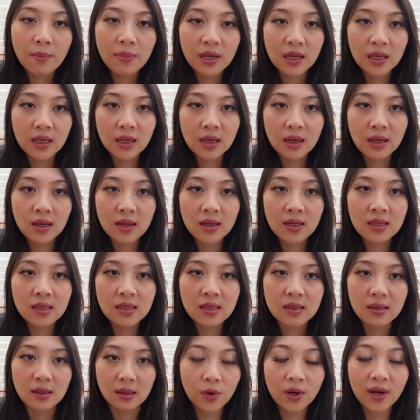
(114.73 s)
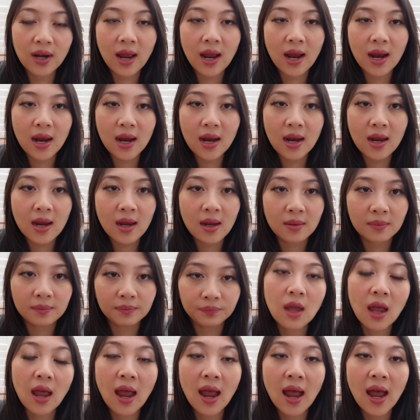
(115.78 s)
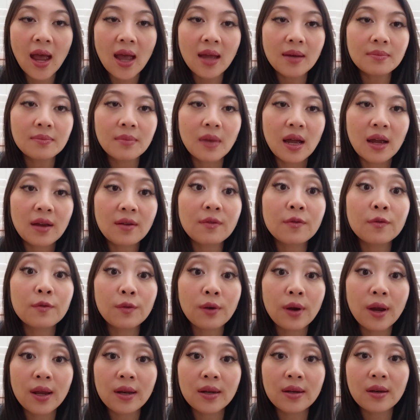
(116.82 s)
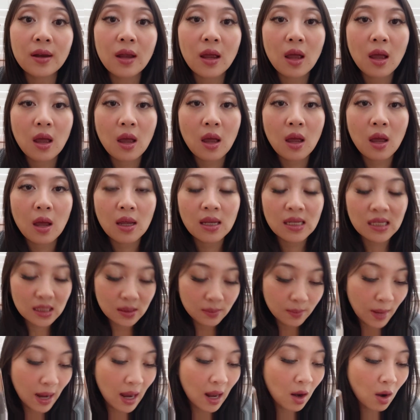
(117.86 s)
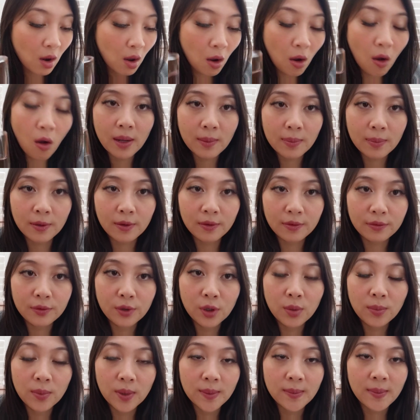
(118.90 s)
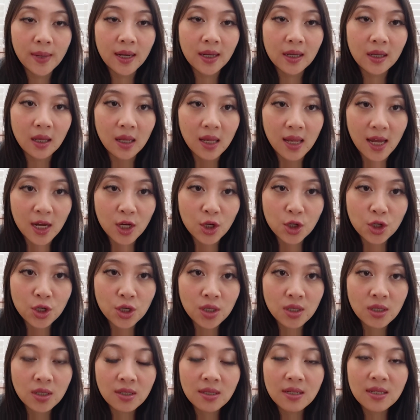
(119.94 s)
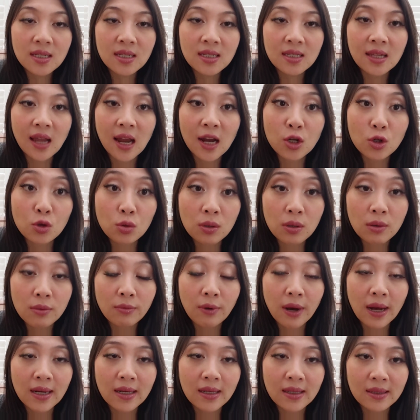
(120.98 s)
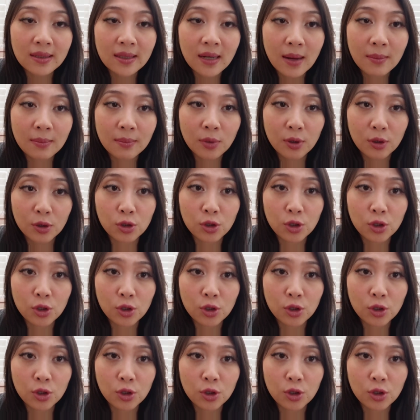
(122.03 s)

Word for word: because when I had my friend smell my perfume in my collection. This is actually rated number